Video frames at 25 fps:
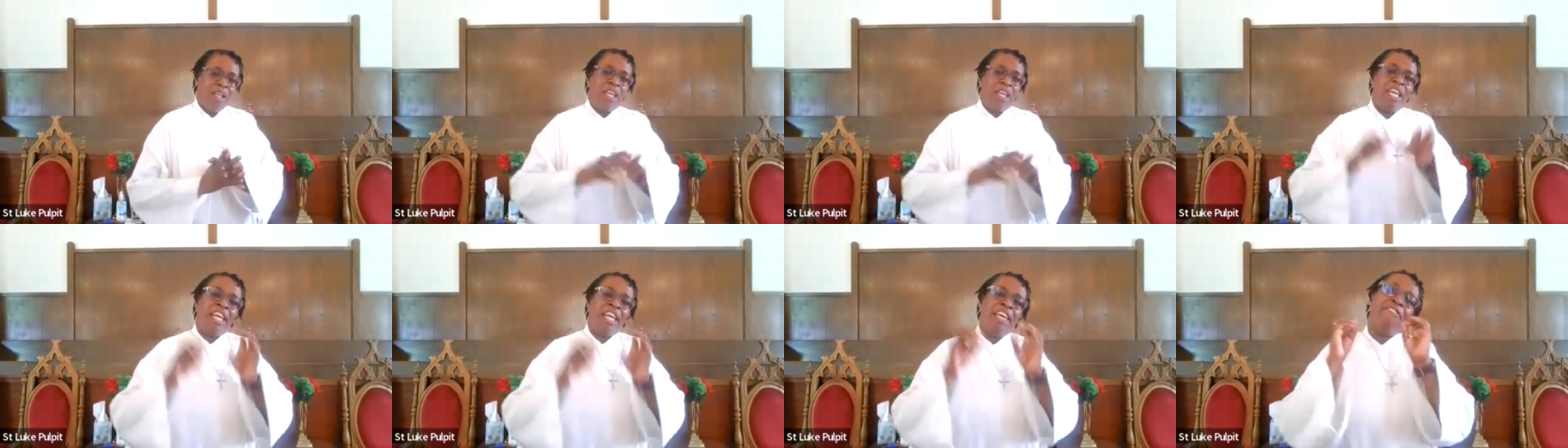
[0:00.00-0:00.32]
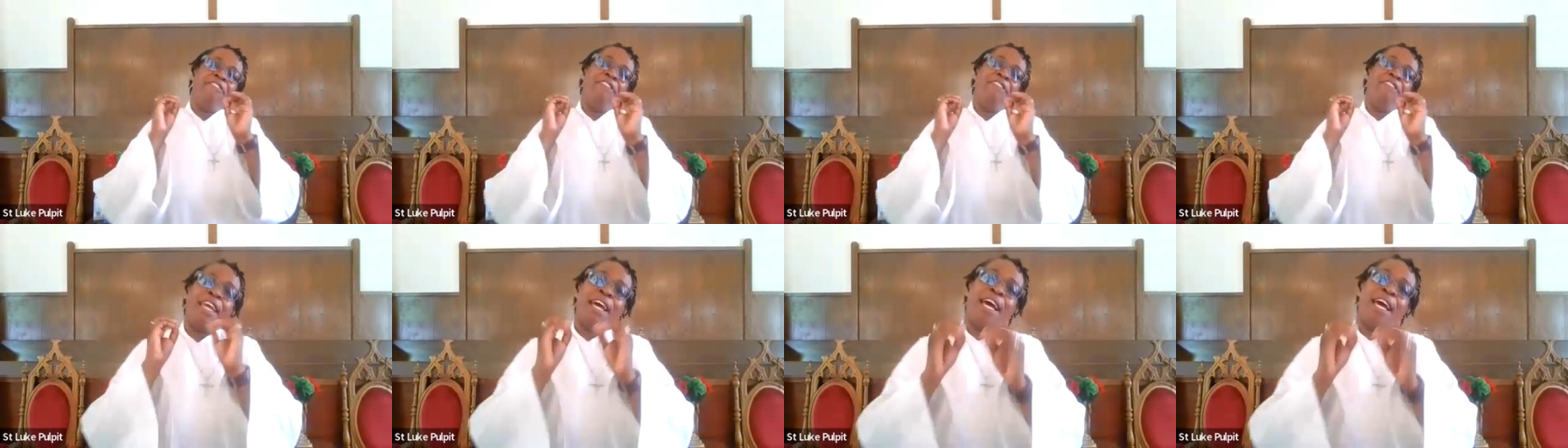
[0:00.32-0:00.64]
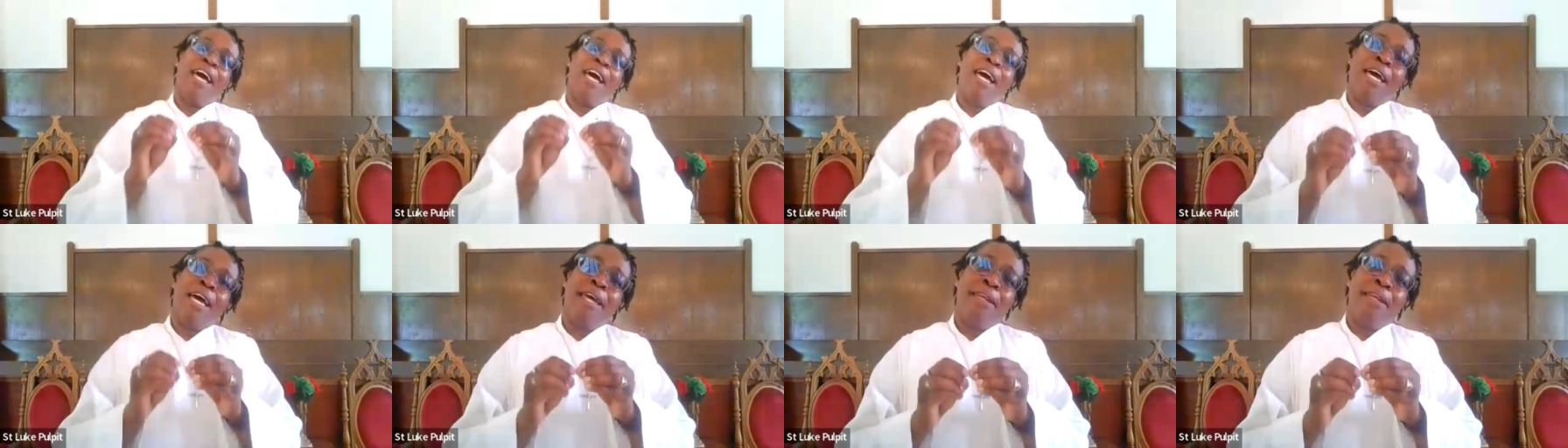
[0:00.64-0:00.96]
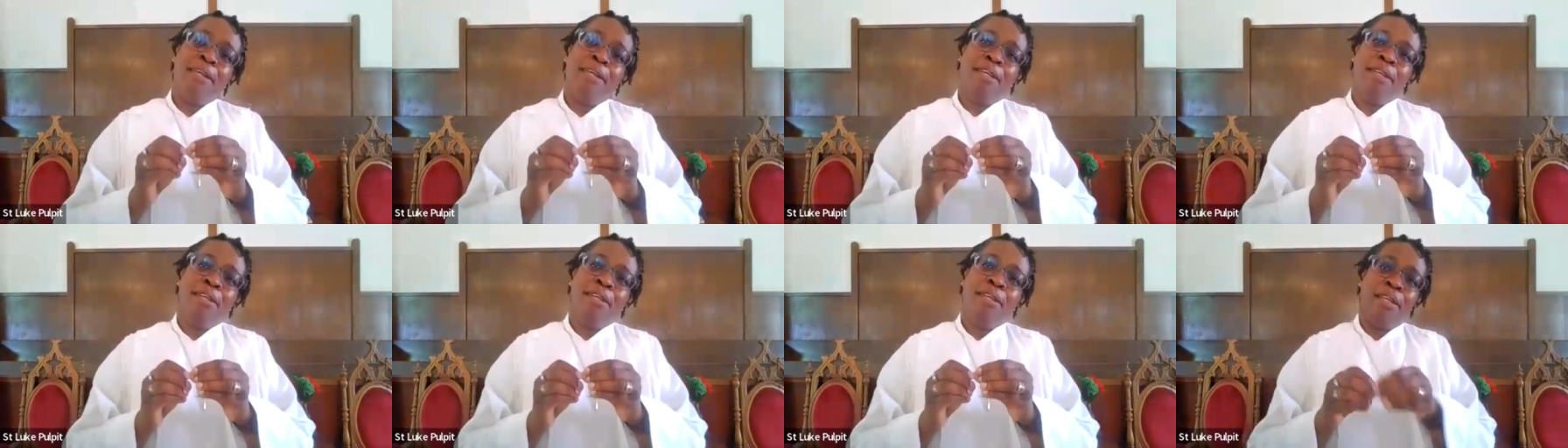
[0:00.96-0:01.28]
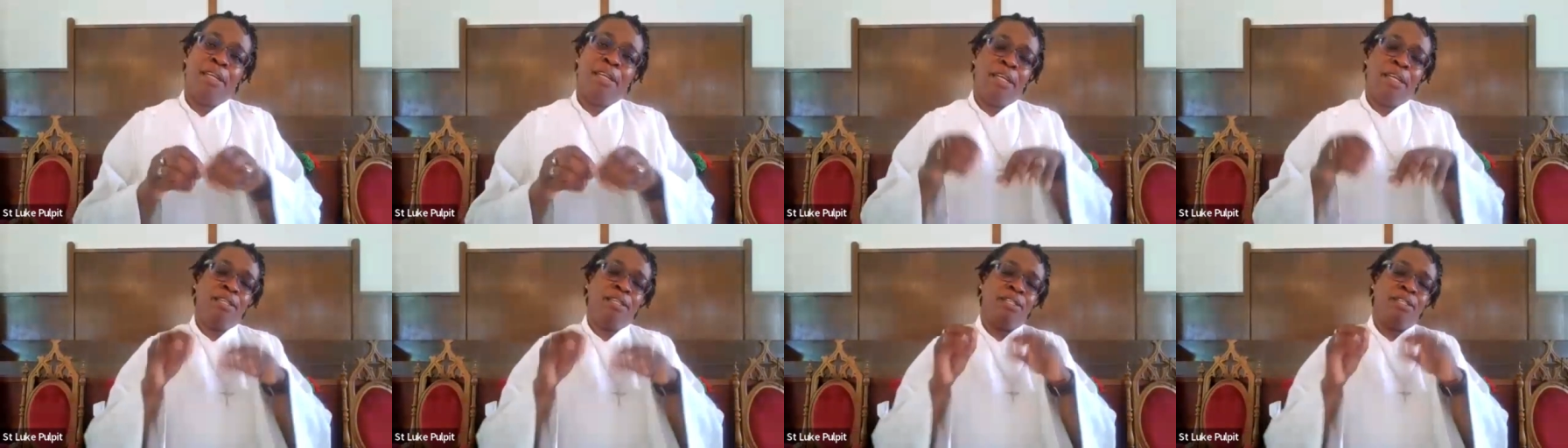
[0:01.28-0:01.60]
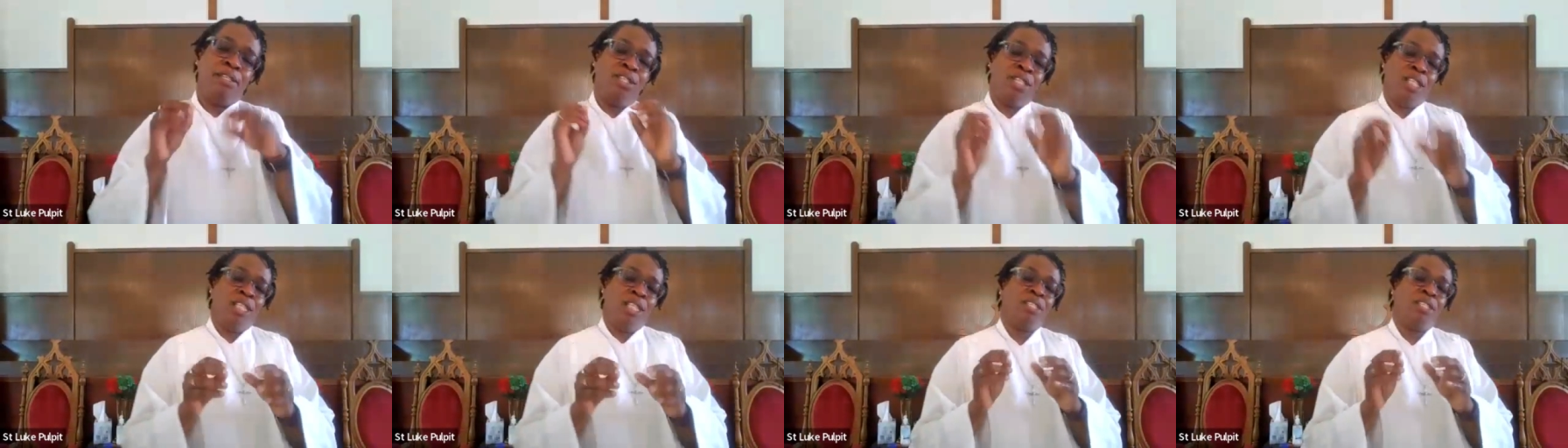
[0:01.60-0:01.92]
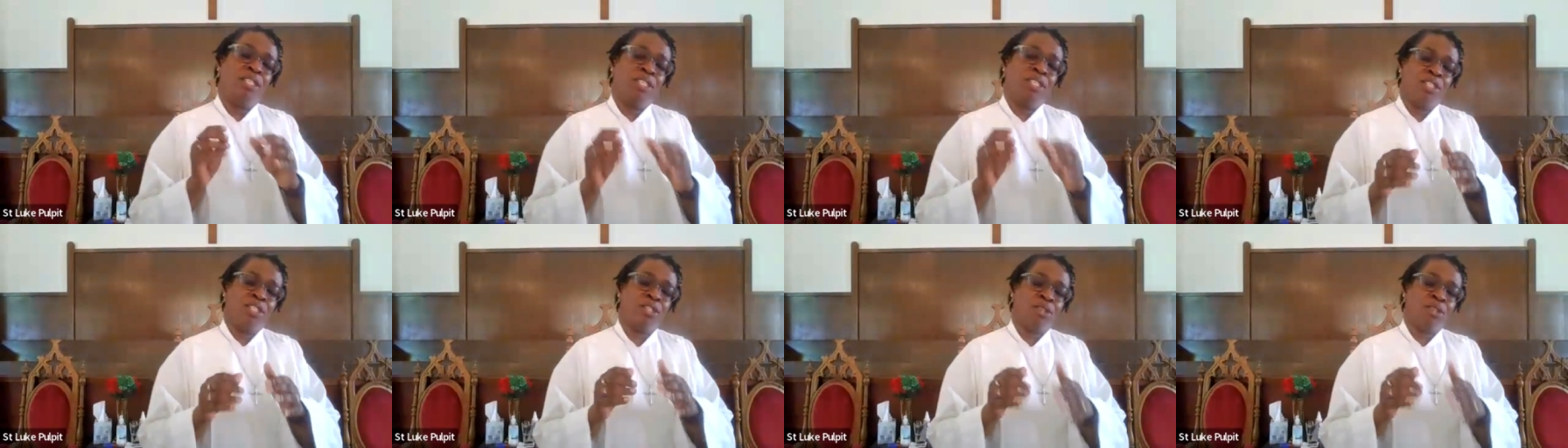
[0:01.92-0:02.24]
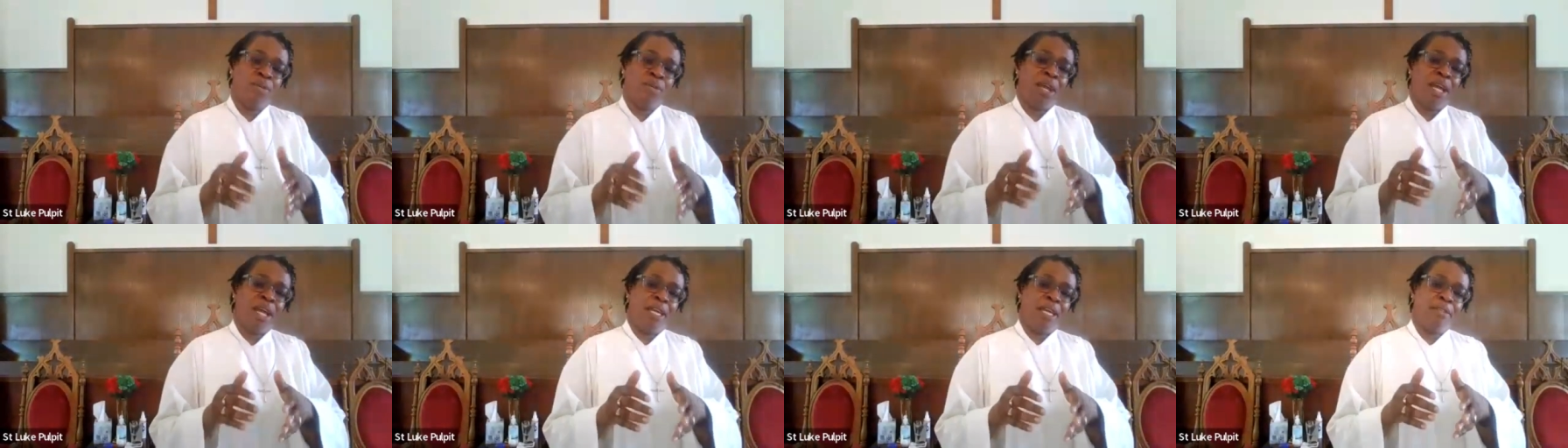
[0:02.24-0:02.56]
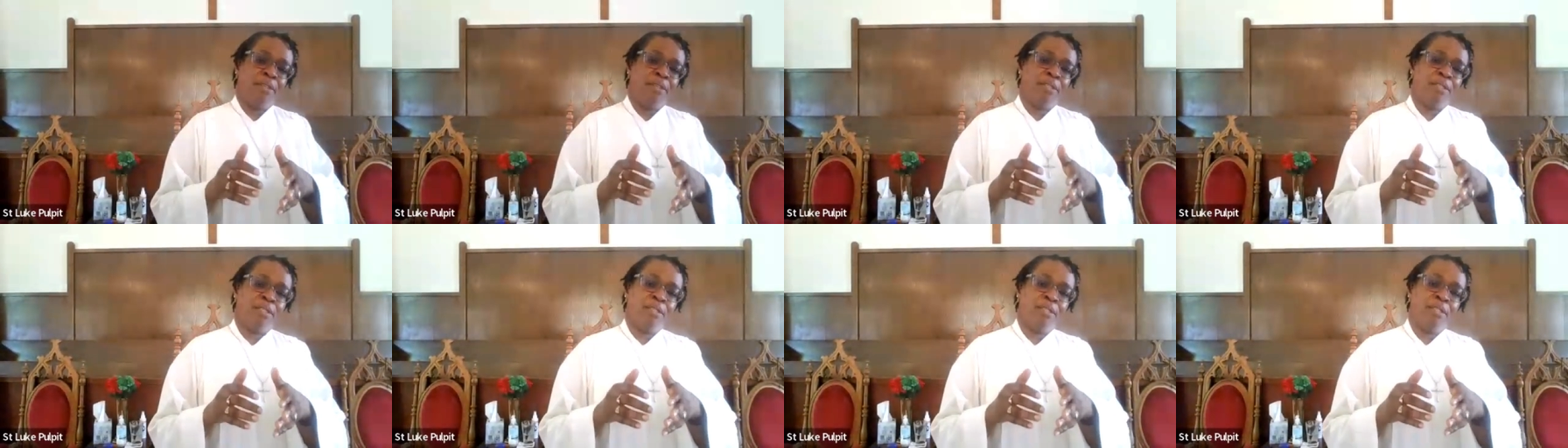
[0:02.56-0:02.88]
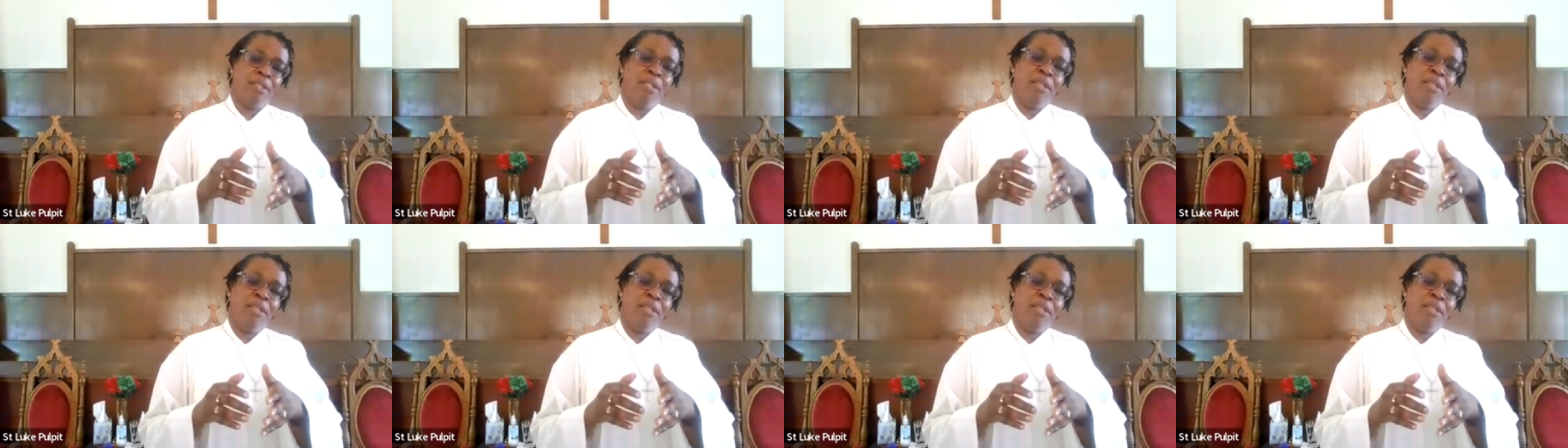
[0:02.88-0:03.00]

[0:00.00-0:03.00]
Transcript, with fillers: if God in Jesus Christ